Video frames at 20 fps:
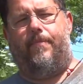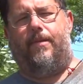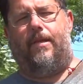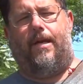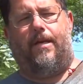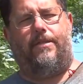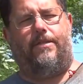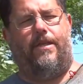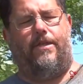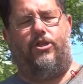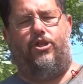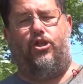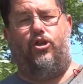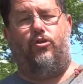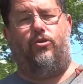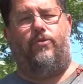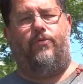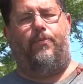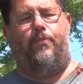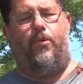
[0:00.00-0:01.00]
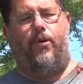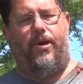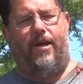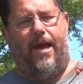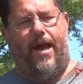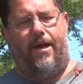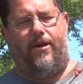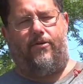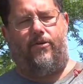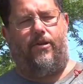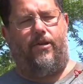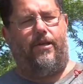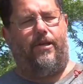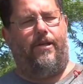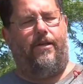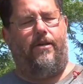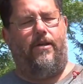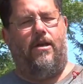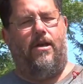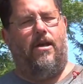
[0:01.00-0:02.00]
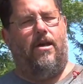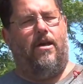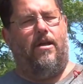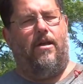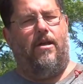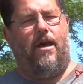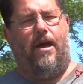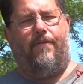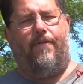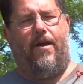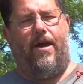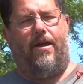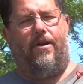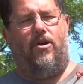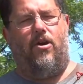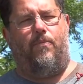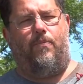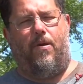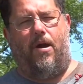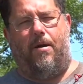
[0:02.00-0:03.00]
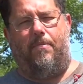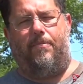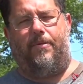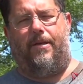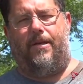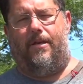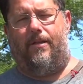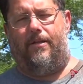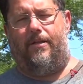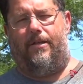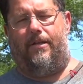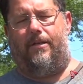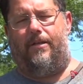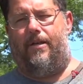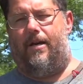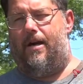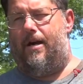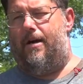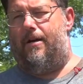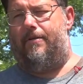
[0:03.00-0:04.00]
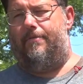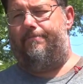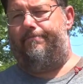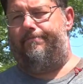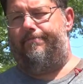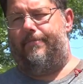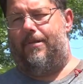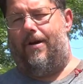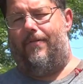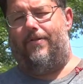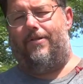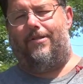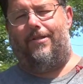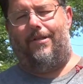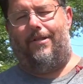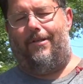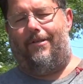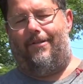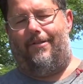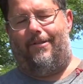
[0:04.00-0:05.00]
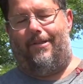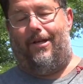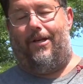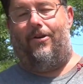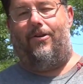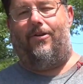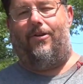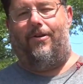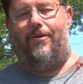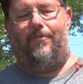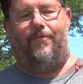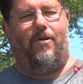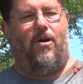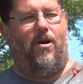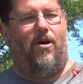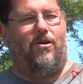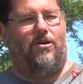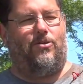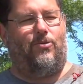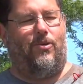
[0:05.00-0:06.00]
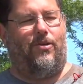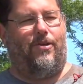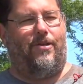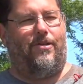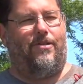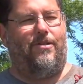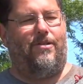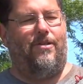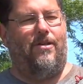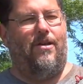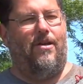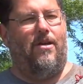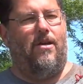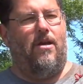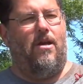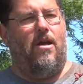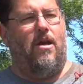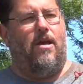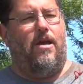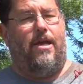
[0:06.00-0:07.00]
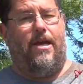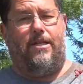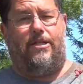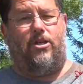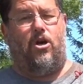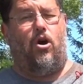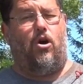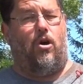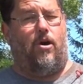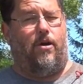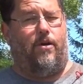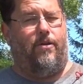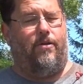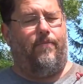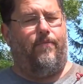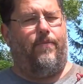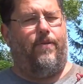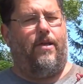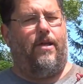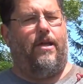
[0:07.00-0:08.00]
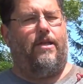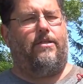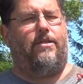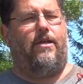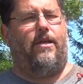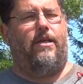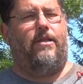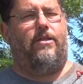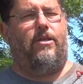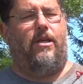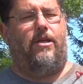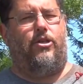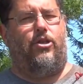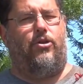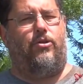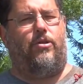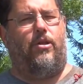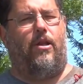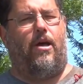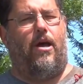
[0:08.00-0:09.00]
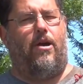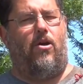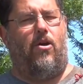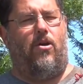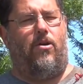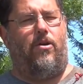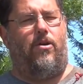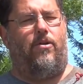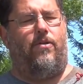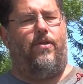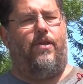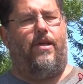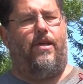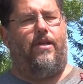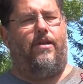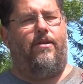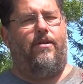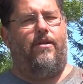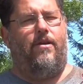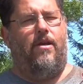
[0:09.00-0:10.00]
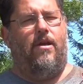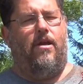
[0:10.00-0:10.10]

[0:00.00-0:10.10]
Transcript: like I said, shoots pretty accurately. I've had no problem killing, obviously, deer and hogs with it. Hits hard. It shoots a lot harder than